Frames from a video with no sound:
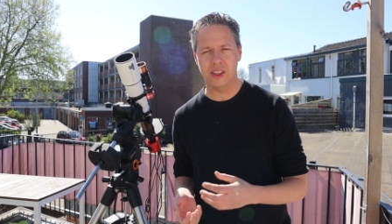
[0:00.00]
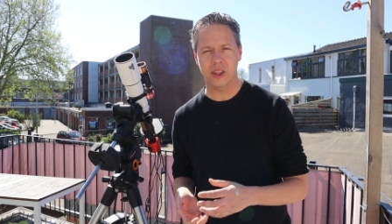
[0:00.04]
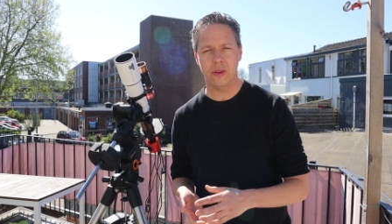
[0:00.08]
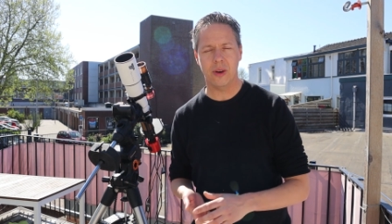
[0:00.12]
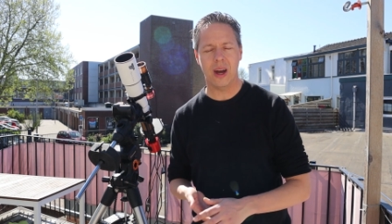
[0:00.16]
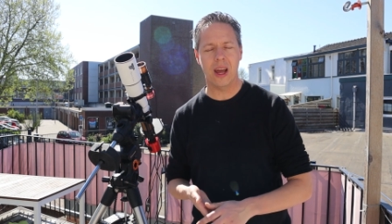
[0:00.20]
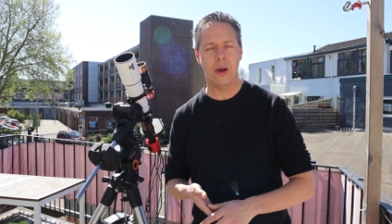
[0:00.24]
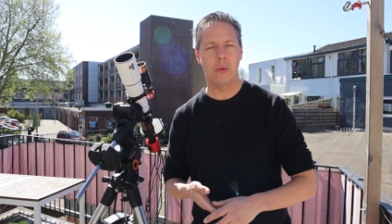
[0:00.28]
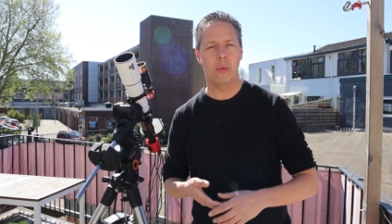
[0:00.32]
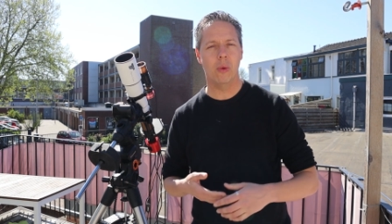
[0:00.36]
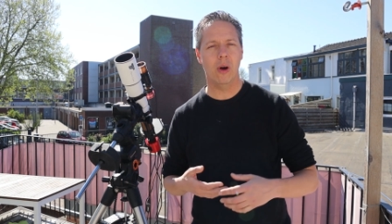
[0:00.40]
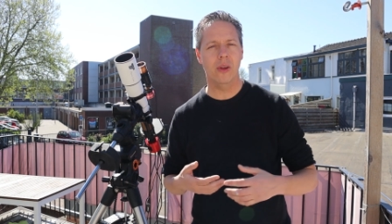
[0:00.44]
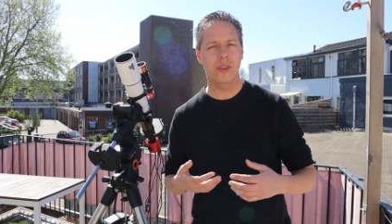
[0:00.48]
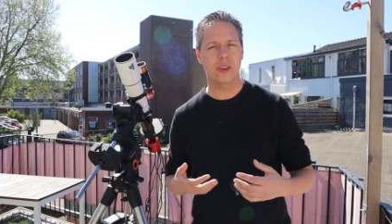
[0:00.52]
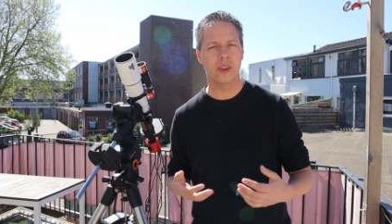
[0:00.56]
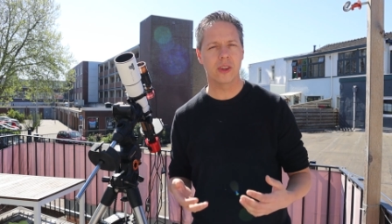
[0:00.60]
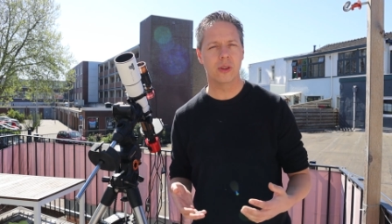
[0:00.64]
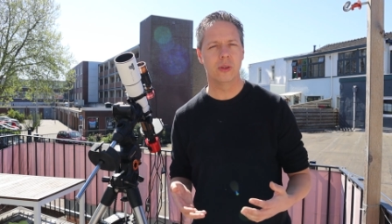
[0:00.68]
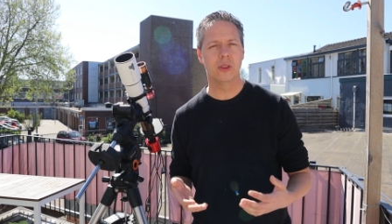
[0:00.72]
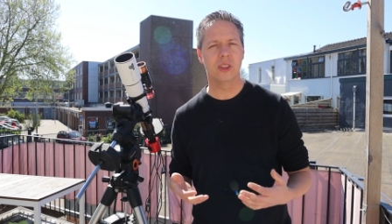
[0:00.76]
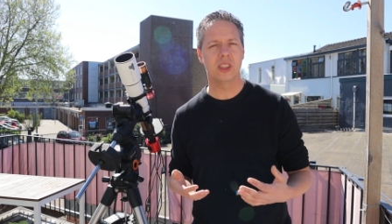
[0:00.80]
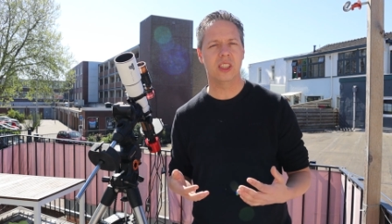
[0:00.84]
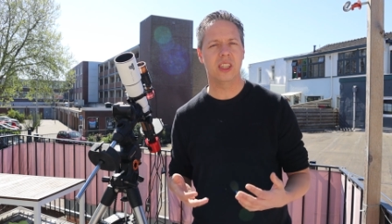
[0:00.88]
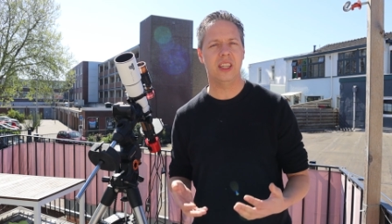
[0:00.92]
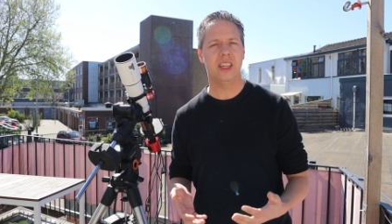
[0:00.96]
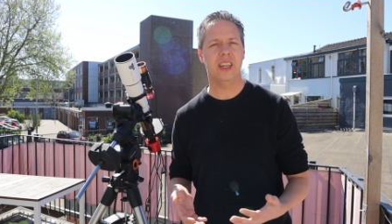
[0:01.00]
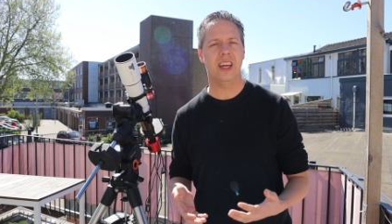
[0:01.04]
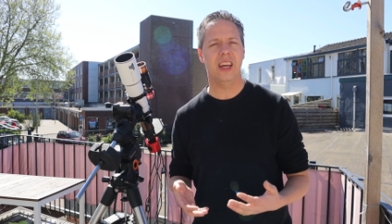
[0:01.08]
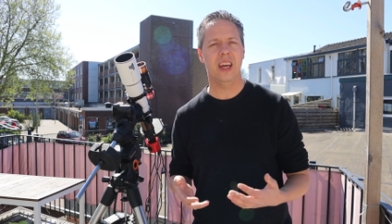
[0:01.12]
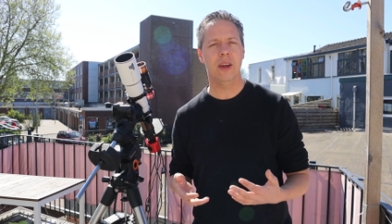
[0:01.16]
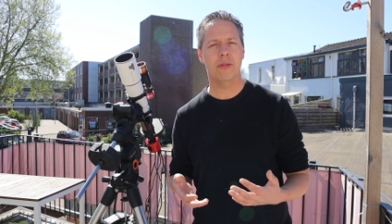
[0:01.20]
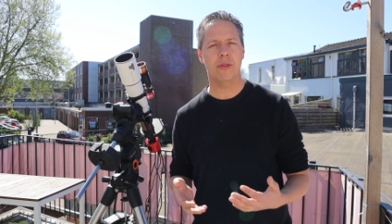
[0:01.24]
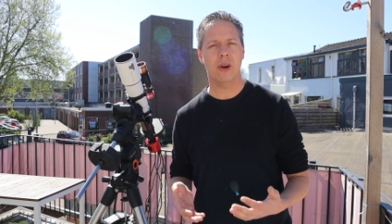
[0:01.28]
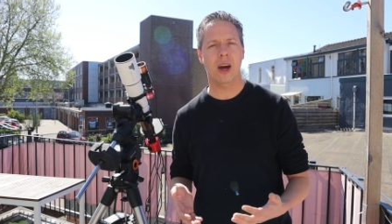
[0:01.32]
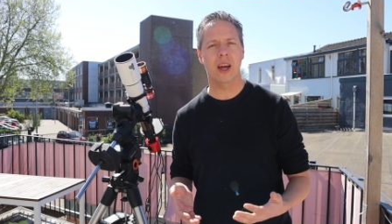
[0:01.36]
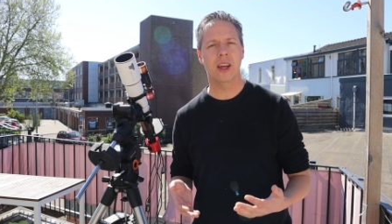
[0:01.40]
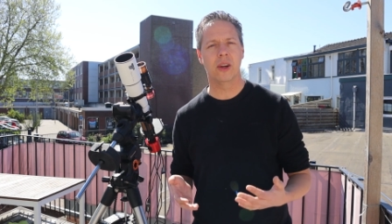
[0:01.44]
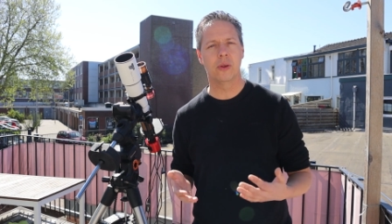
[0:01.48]
so I wanted to see
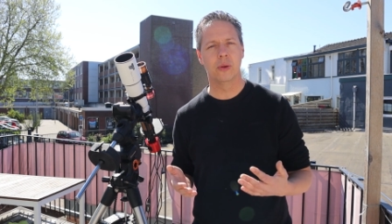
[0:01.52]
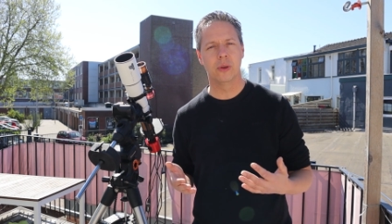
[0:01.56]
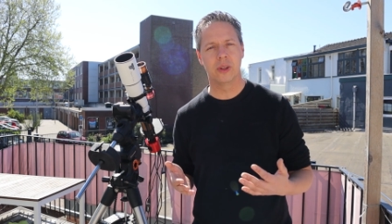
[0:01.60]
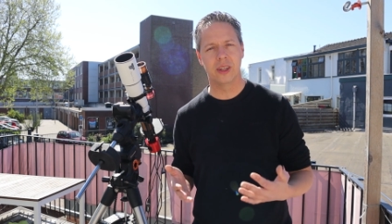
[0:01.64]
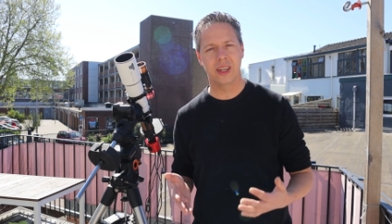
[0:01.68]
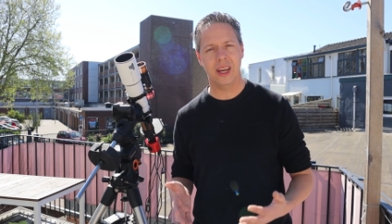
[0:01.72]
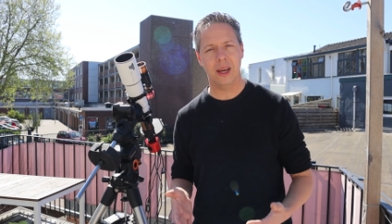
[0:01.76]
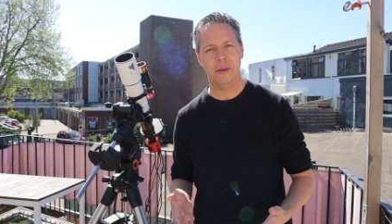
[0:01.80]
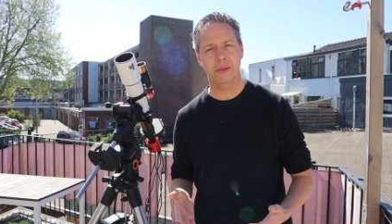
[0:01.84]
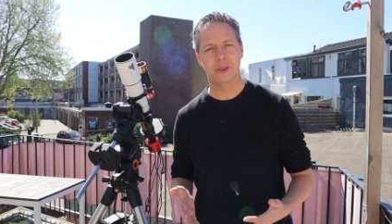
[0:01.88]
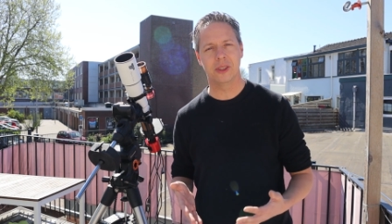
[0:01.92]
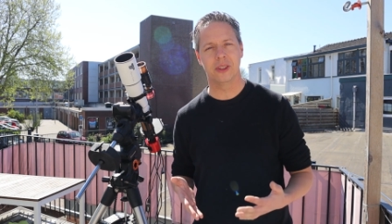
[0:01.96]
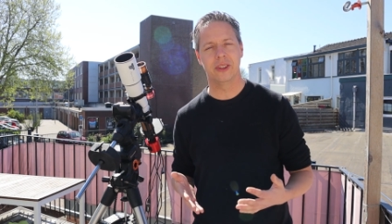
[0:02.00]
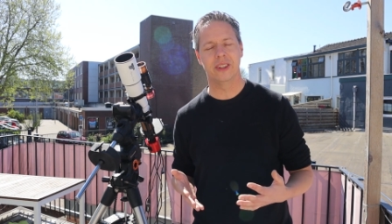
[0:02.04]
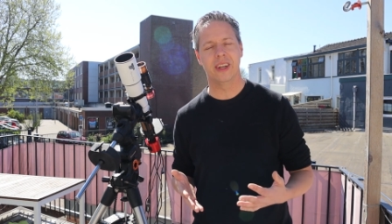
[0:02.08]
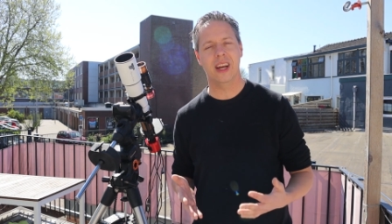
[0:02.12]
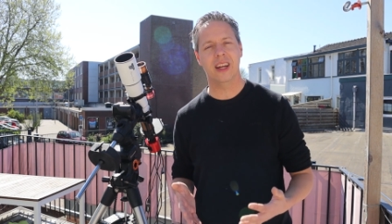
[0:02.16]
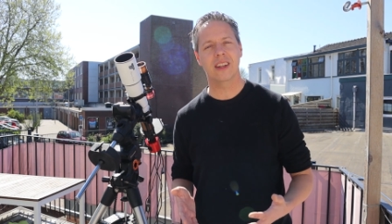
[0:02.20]
if I could capture